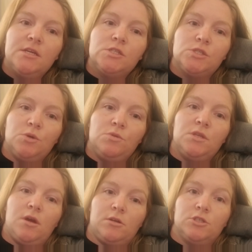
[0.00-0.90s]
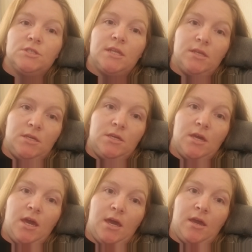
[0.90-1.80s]
So the doctor said that he
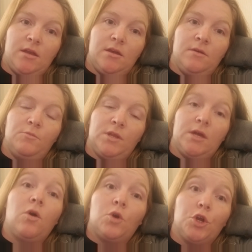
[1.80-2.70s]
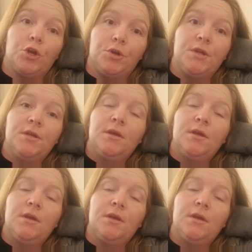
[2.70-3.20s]
had what they call GERD,